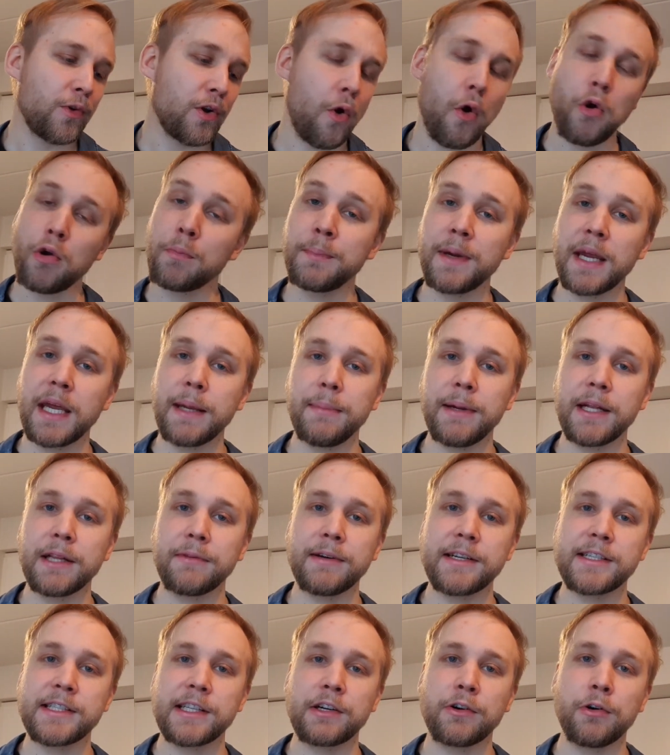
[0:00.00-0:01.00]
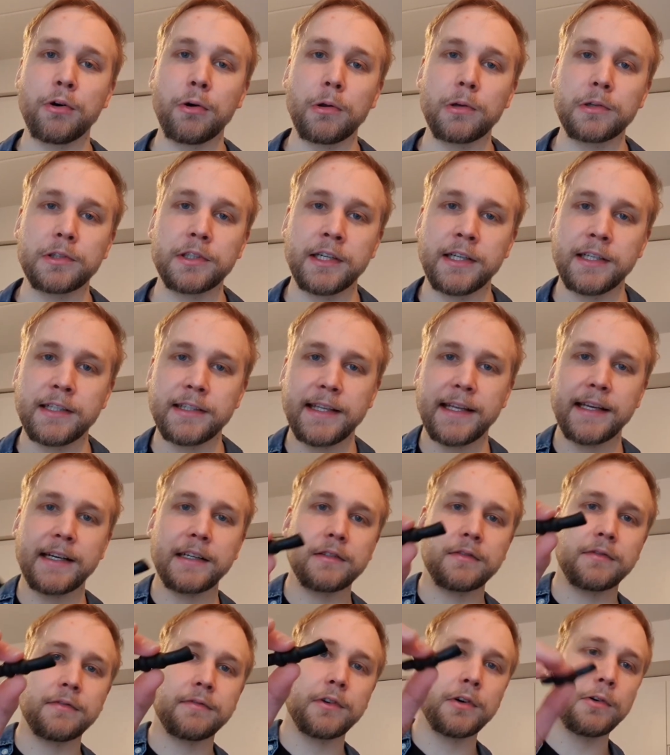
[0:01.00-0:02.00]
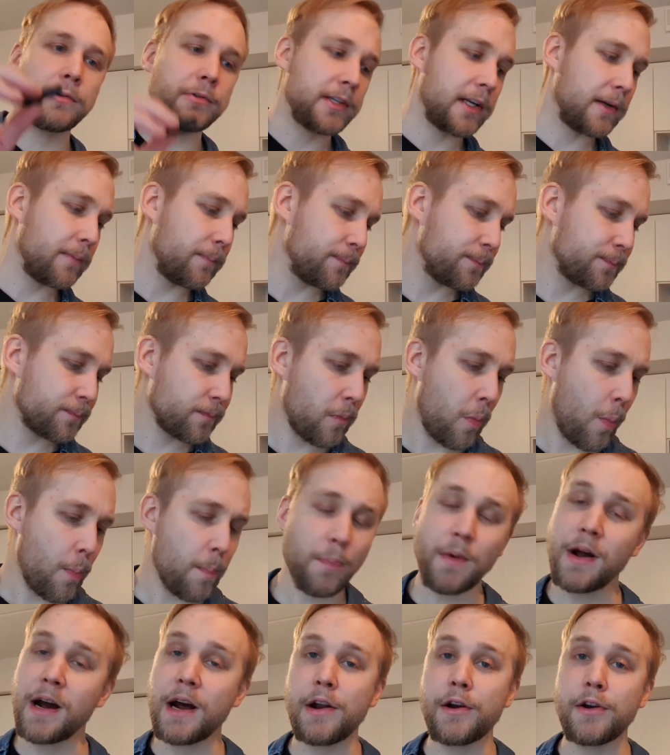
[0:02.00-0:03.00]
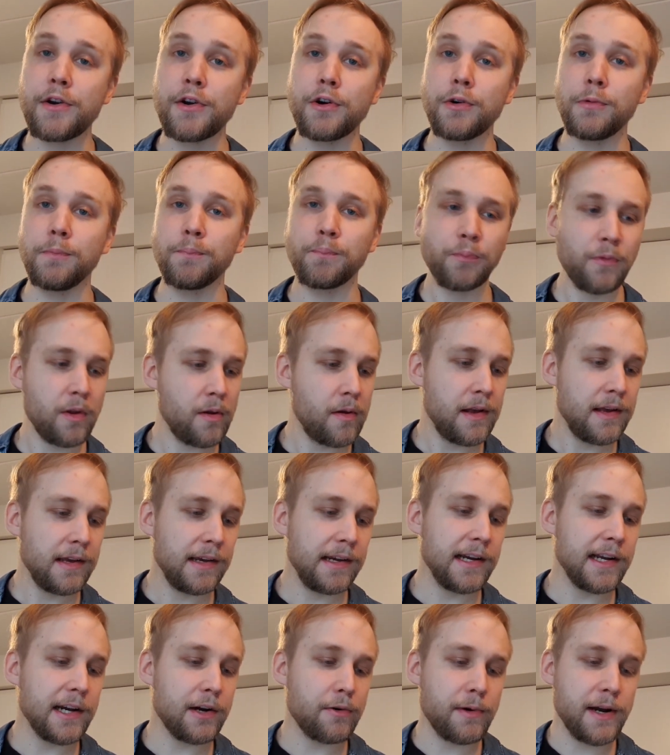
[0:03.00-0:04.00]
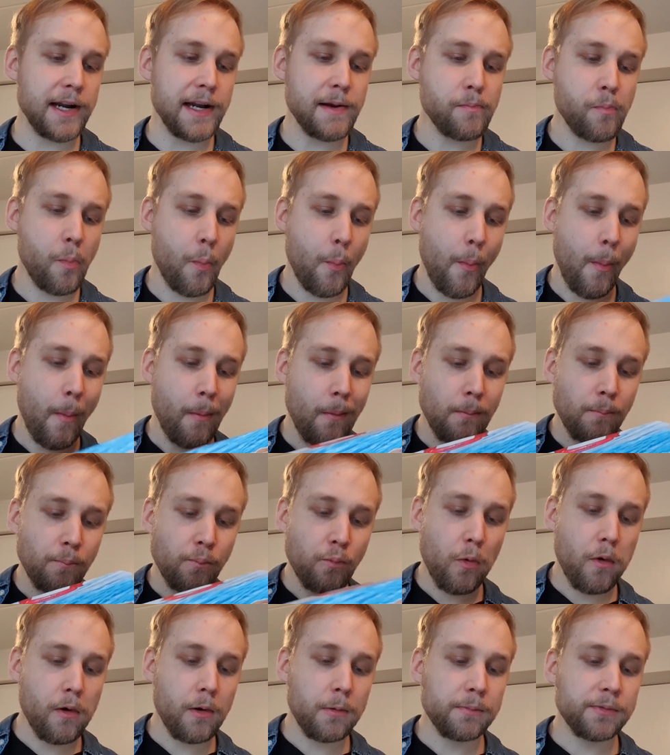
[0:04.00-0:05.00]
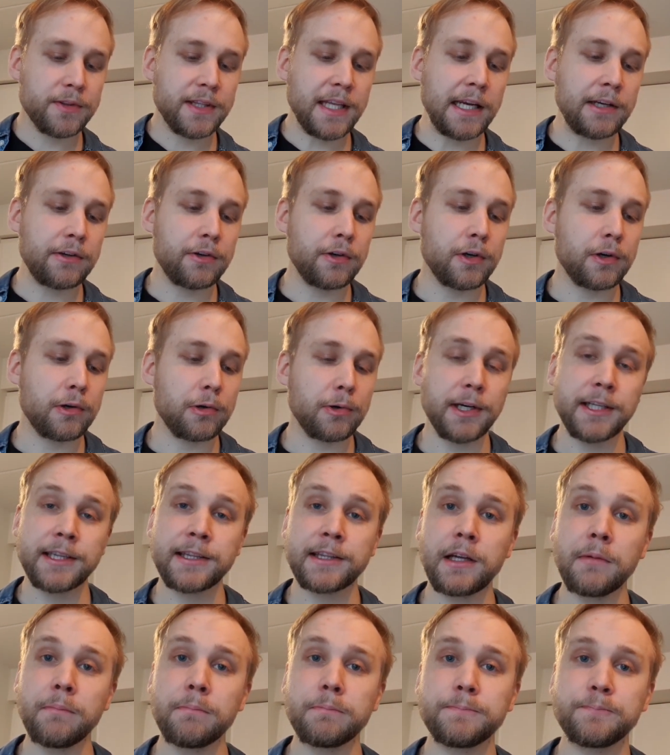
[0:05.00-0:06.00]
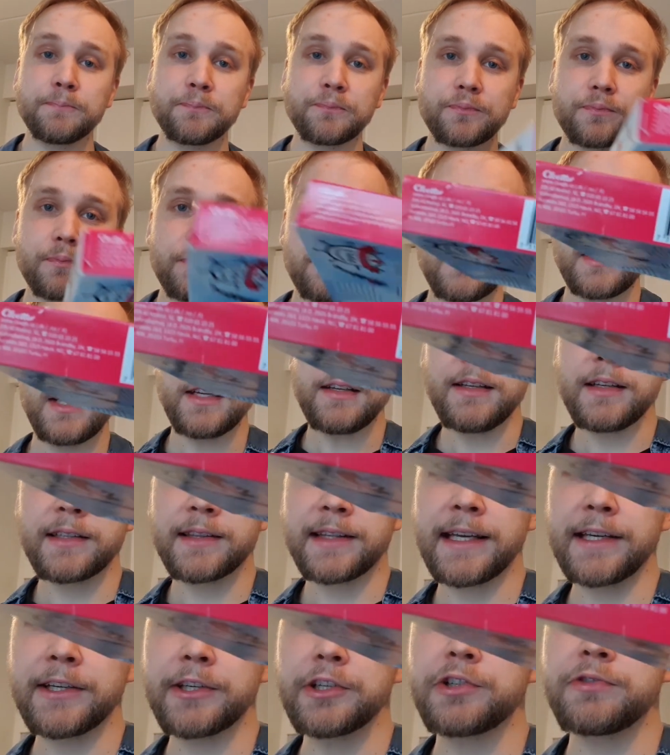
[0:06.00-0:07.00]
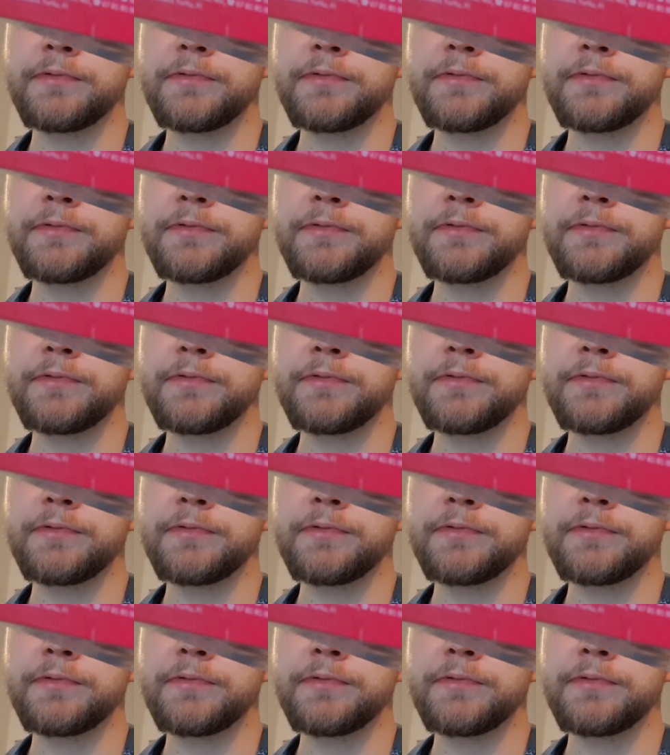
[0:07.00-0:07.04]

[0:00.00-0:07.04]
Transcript: Or maybe it was the cold, they got frozen. I don't know. Either way, thank you Cloetta. Thank you